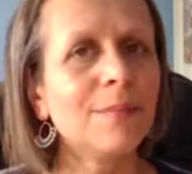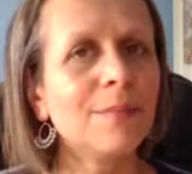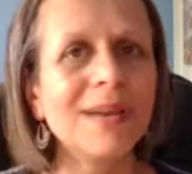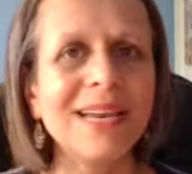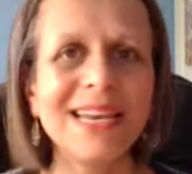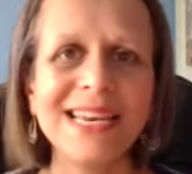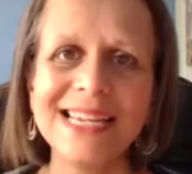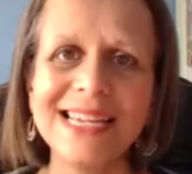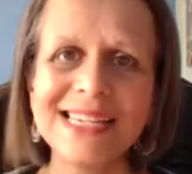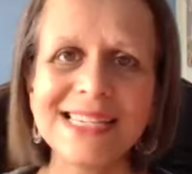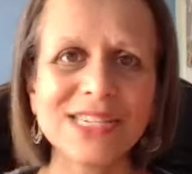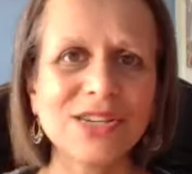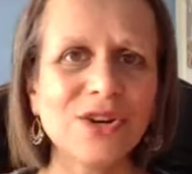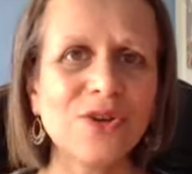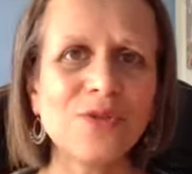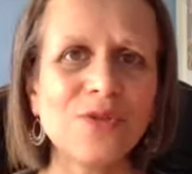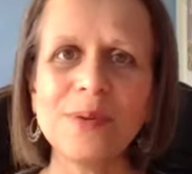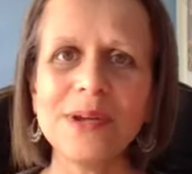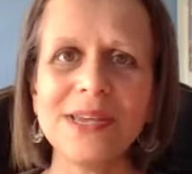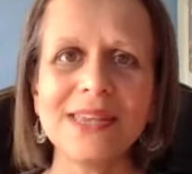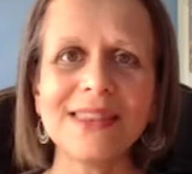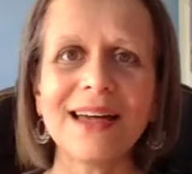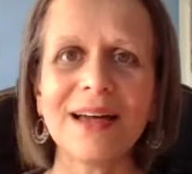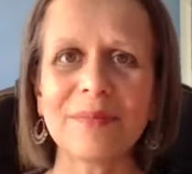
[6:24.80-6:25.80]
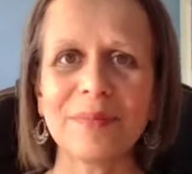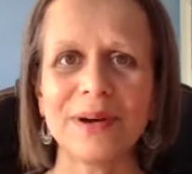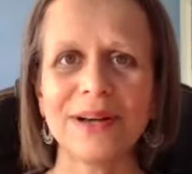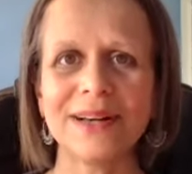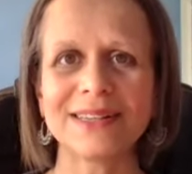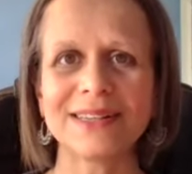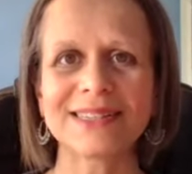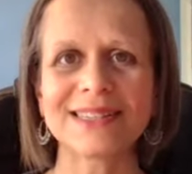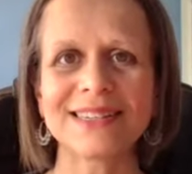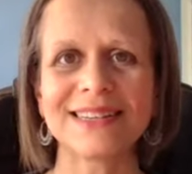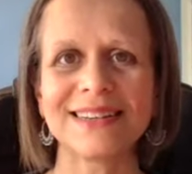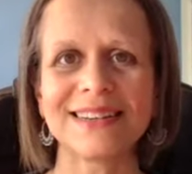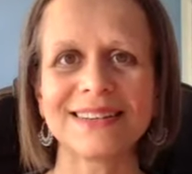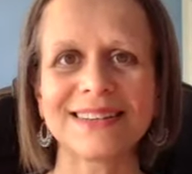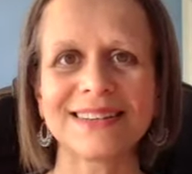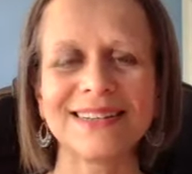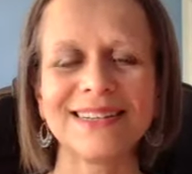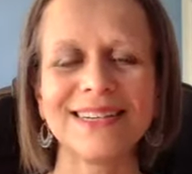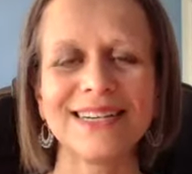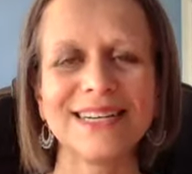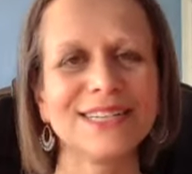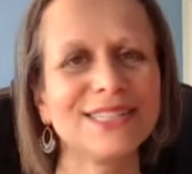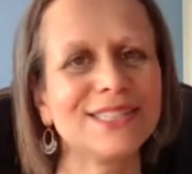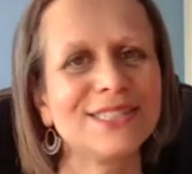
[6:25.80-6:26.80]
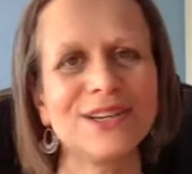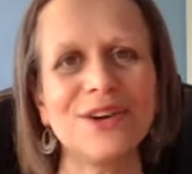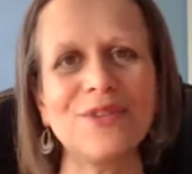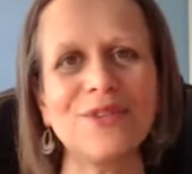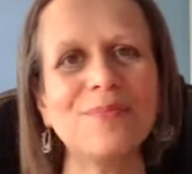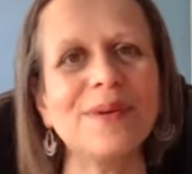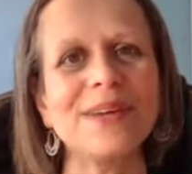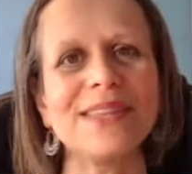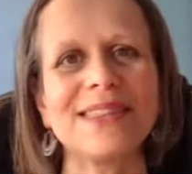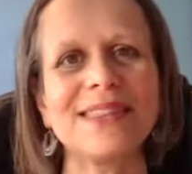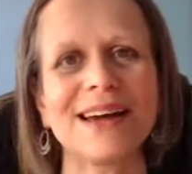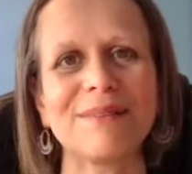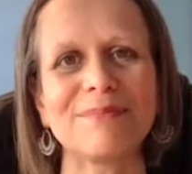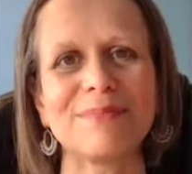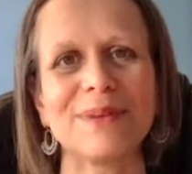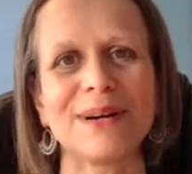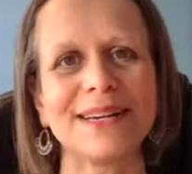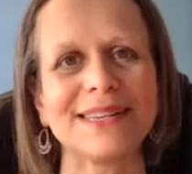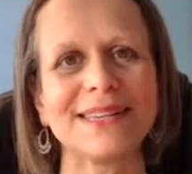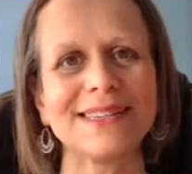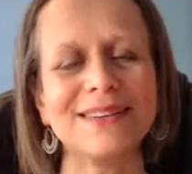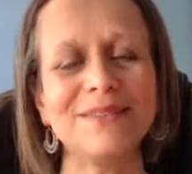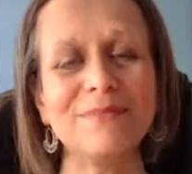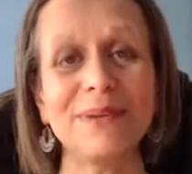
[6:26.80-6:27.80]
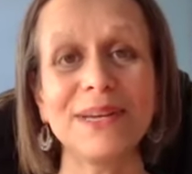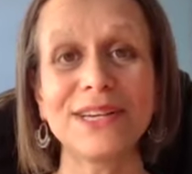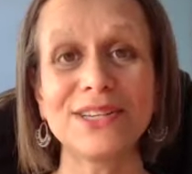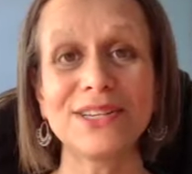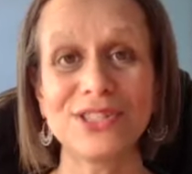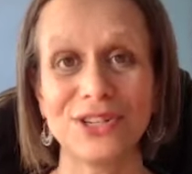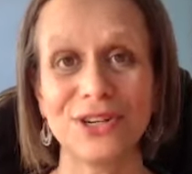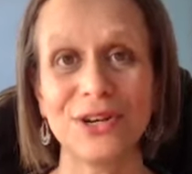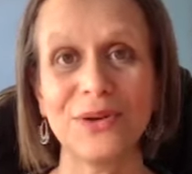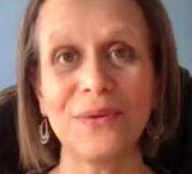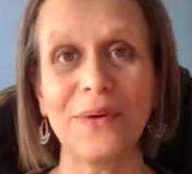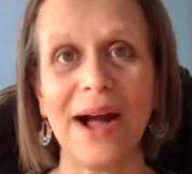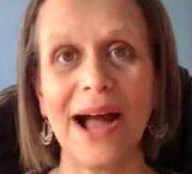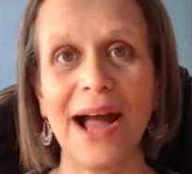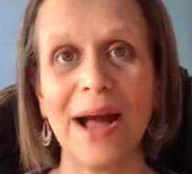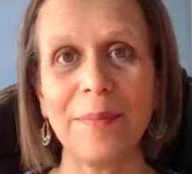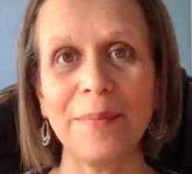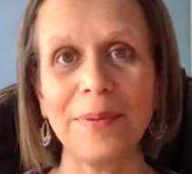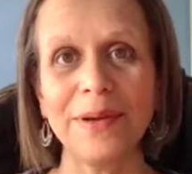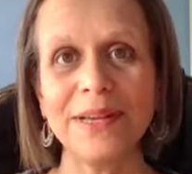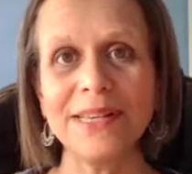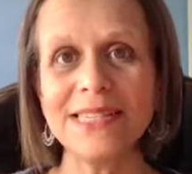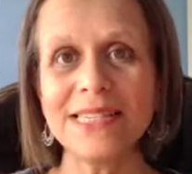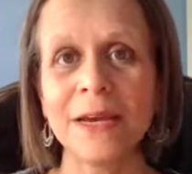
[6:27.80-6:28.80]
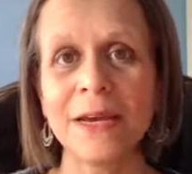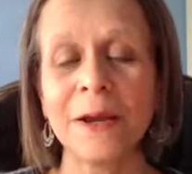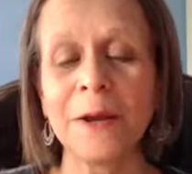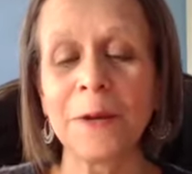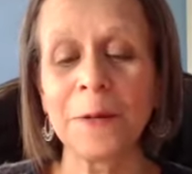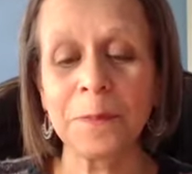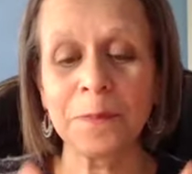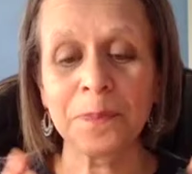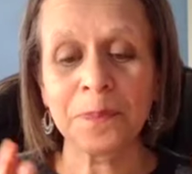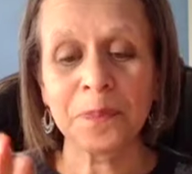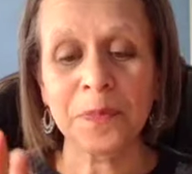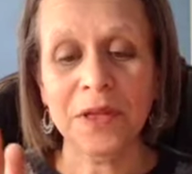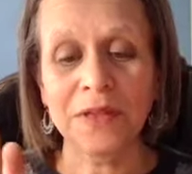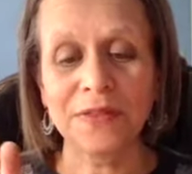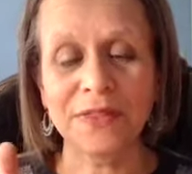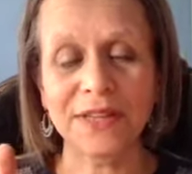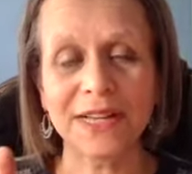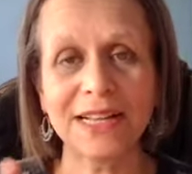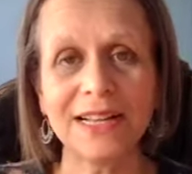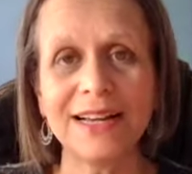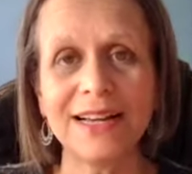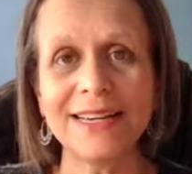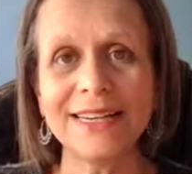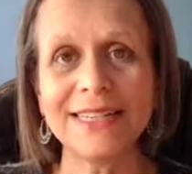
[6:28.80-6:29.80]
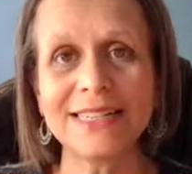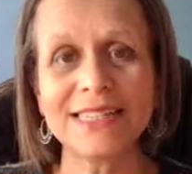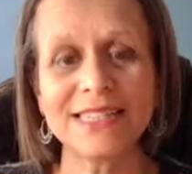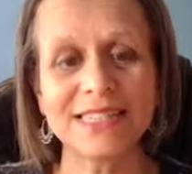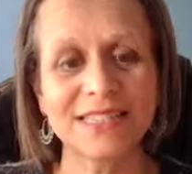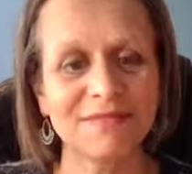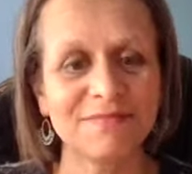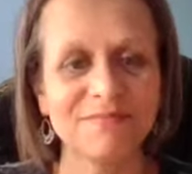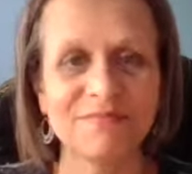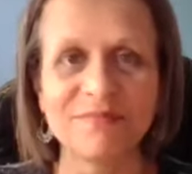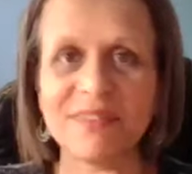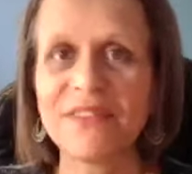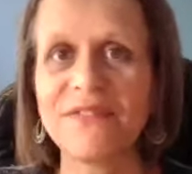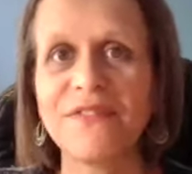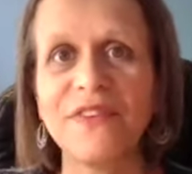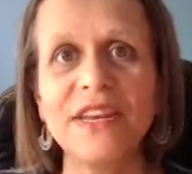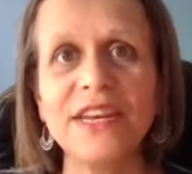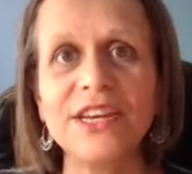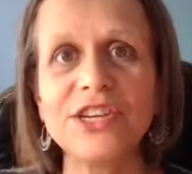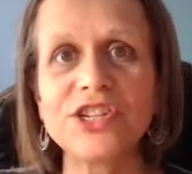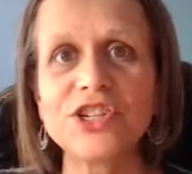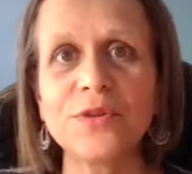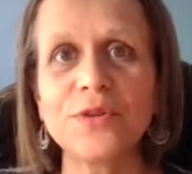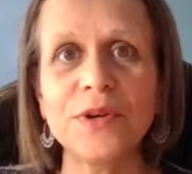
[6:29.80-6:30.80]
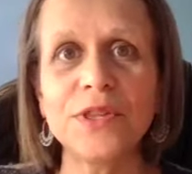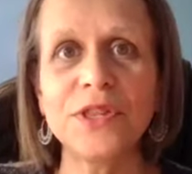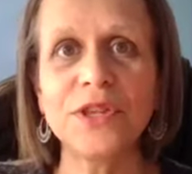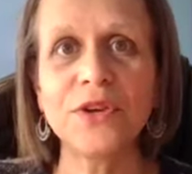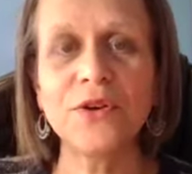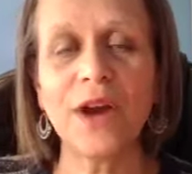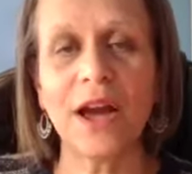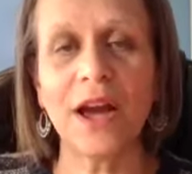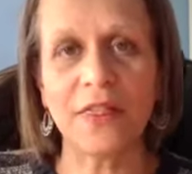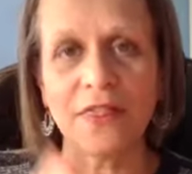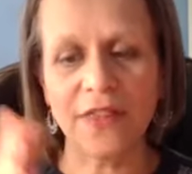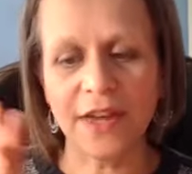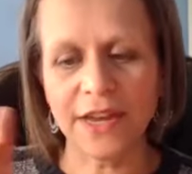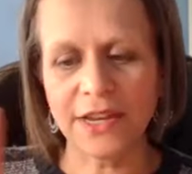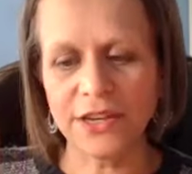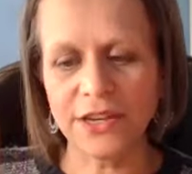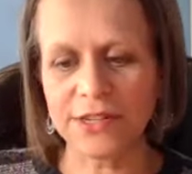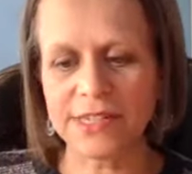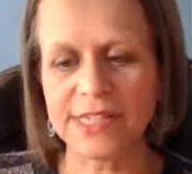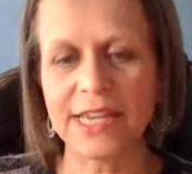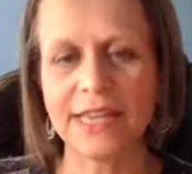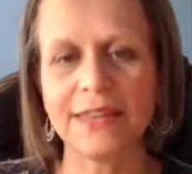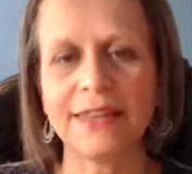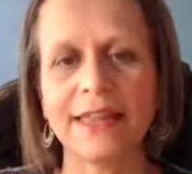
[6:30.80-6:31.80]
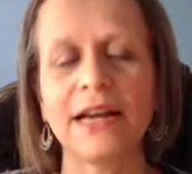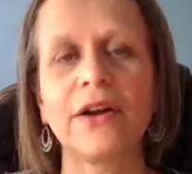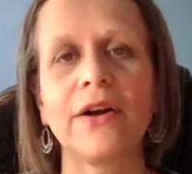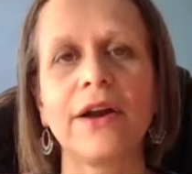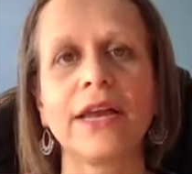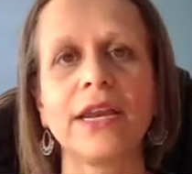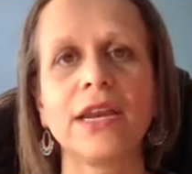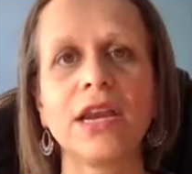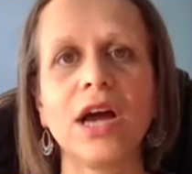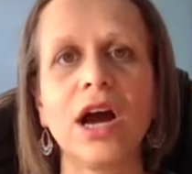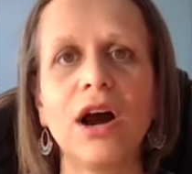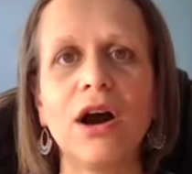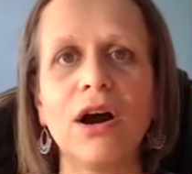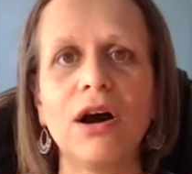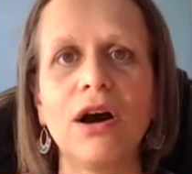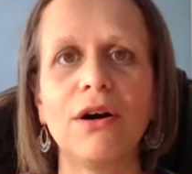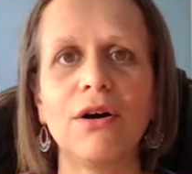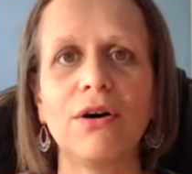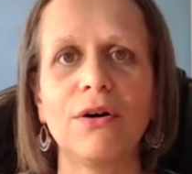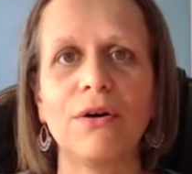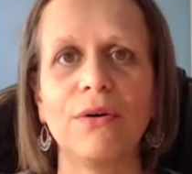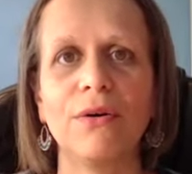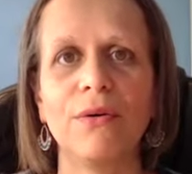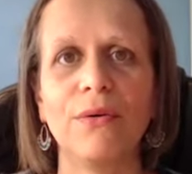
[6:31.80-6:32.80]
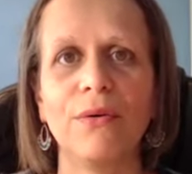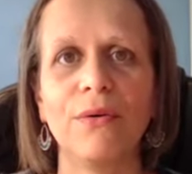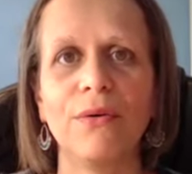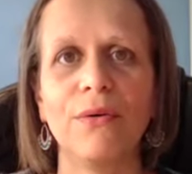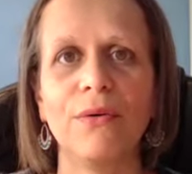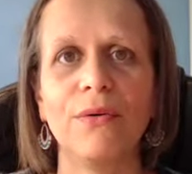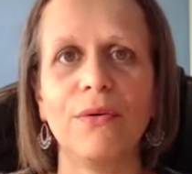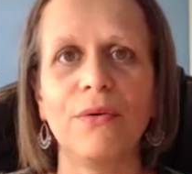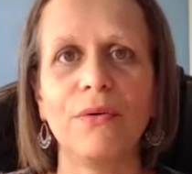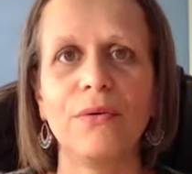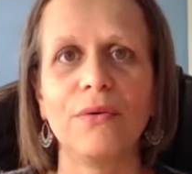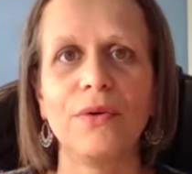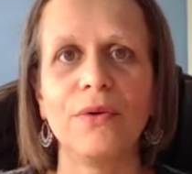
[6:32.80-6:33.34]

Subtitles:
Please don't be that person. Don't be that person, because do you know what happens? The clients, they finish up with you, and then you're sitting there going, oh,